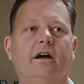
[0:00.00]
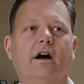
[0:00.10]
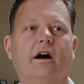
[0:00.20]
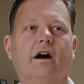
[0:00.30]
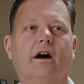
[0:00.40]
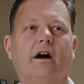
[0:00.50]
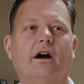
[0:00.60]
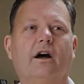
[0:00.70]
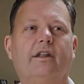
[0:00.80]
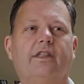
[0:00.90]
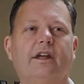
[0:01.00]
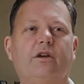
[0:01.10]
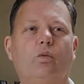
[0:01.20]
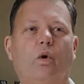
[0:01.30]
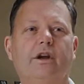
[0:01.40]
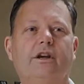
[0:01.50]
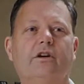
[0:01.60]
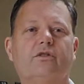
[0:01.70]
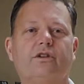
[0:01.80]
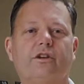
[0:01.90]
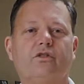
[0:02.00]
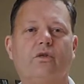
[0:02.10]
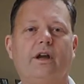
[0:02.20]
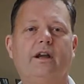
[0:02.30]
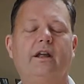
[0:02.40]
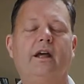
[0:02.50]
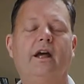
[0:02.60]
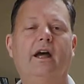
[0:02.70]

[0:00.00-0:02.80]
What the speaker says: I think 1 year 6th grade.